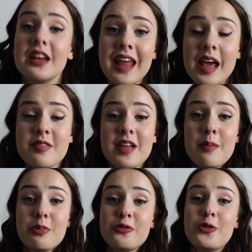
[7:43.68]
Next
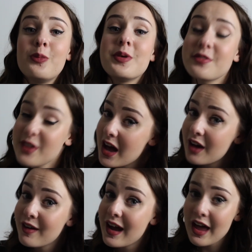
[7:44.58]
up for
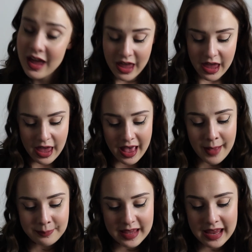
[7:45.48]
mascara,
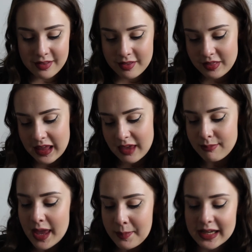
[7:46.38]
it's the
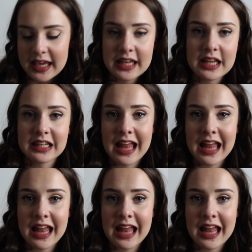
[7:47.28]
Maybelline